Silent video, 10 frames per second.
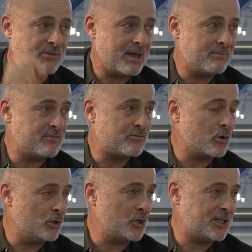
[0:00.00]
them
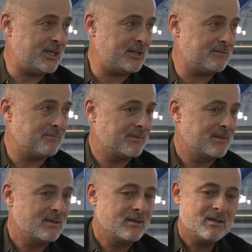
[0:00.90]
for looking,
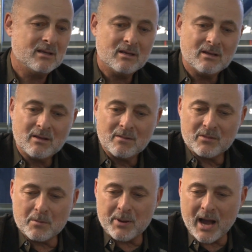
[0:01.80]

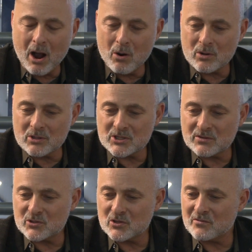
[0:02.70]
the powers
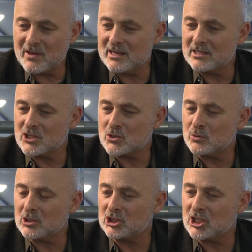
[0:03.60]
of surveillance
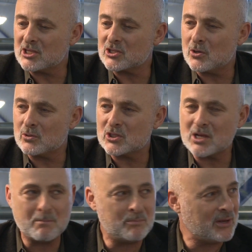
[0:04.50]
will just go
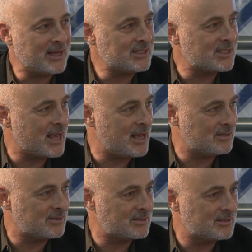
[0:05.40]
someplace
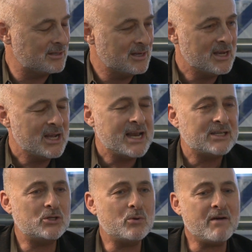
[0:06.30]
else.
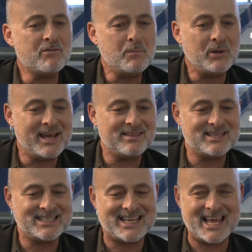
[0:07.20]
Do you ever play
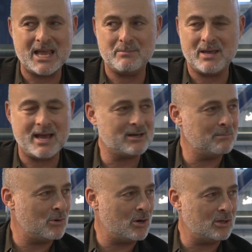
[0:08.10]
this game at a
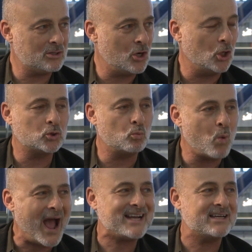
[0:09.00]
mall called
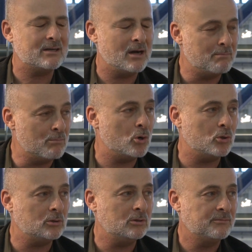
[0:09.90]

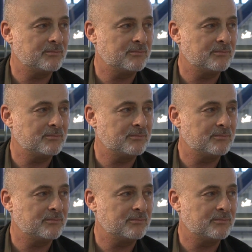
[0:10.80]
Whack-A-Mole?